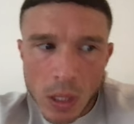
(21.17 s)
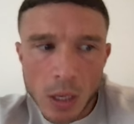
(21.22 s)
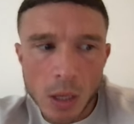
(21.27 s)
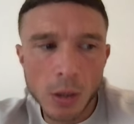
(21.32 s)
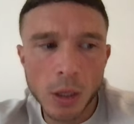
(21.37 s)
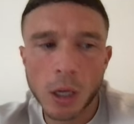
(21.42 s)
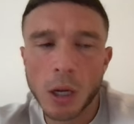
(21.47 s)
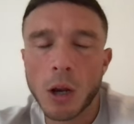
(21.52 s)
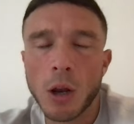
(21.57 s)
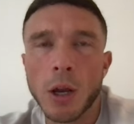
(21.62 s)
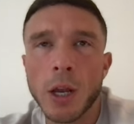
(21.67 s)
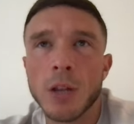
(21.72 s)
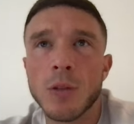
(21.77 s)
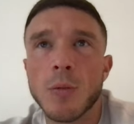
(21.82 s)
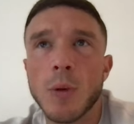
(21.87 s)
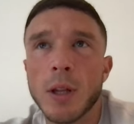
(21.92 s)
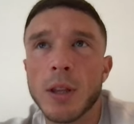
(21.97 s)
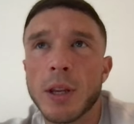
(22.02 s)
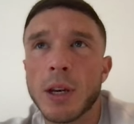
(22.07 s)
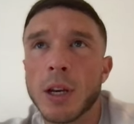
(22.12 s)
the client
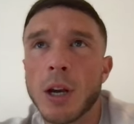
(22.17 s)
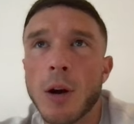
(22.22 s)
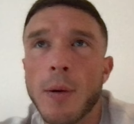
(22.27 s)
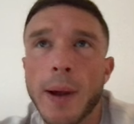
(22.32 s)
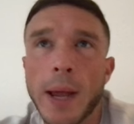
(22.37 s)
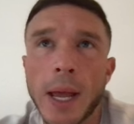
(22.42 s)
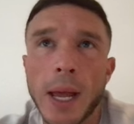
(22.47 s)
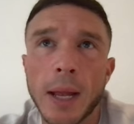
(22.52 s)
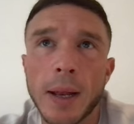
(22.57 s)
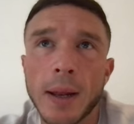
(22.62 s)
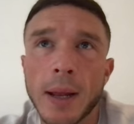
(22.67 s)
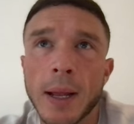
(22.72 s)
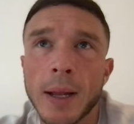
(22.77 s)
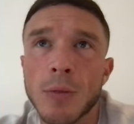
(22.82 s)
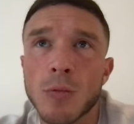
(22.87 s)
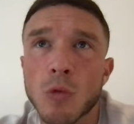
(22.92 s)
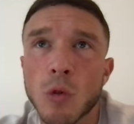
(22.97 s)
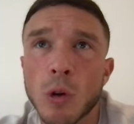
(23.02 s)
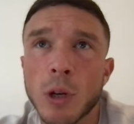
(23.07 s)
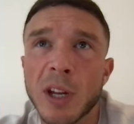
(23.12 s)
wanted to go ahead
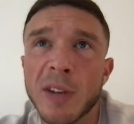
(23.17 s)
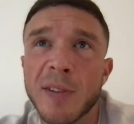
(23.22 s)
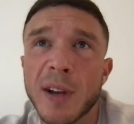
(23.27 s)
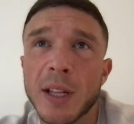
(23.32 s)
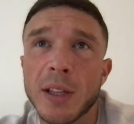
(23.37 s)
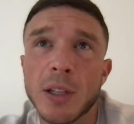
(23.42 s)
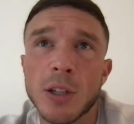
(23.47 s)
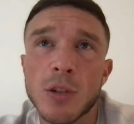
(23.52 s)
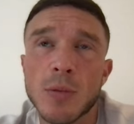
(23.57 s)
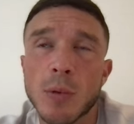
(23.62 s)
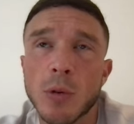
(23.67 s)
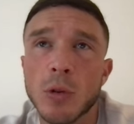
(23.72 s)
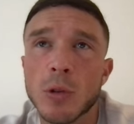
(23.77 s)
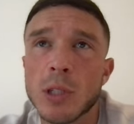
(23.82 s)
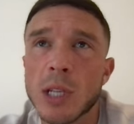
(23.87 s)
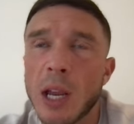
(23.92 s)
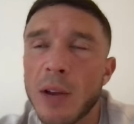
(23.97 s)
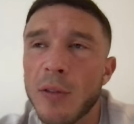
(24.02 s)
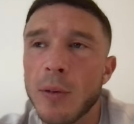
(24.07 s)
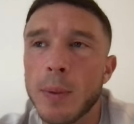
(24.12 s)
and run Advantage Plus.
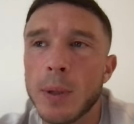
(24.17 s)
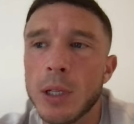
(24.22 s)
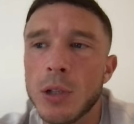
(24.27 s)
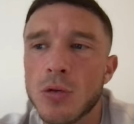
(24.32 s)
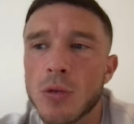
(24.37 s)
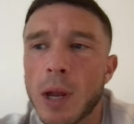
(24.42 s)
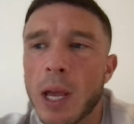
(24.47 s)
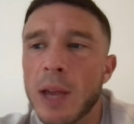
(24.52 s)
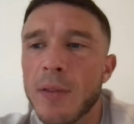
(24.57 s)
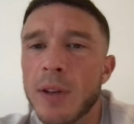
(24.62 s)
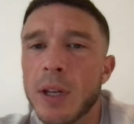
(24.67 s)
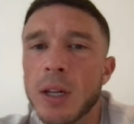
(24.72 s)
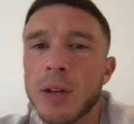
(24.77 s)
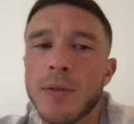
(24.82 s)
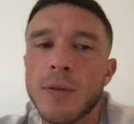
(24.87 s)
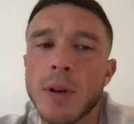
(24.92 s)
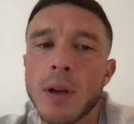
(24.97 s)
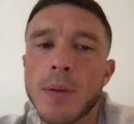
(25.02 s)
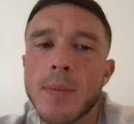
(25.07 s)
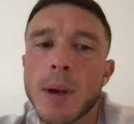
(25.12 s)
Everybody's raving
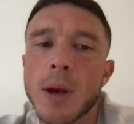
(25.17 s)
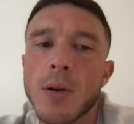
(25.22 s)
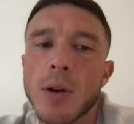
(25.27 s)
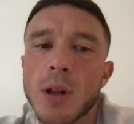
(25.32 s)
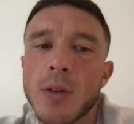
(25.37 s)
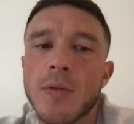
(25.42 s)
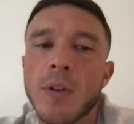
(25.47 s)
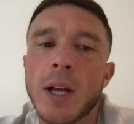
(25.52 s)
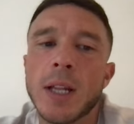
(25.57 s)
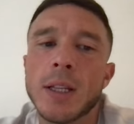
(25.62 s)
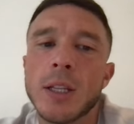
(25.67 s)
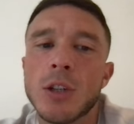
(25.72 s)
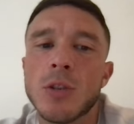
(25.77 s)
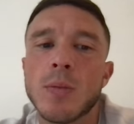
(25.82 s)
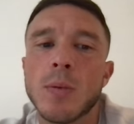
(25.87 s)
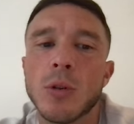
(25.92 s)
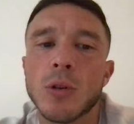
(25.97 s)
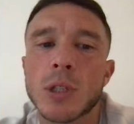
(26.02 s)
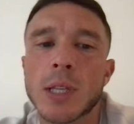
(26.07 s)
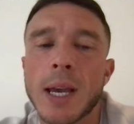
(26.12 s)
about Advantage
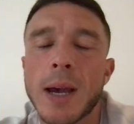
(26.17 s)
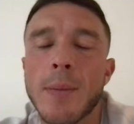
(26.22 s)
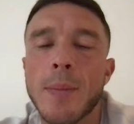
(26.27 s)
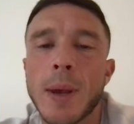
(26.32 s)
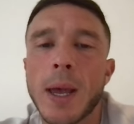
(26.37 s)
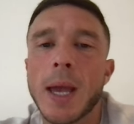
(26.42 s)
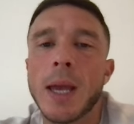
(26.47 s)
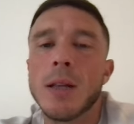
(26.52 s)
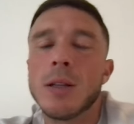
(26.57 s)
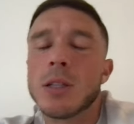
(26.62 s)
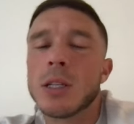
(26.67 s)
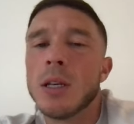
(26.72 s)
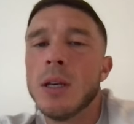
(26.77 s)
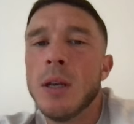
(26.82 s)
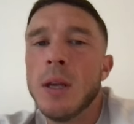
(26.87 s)
Plus campaigns.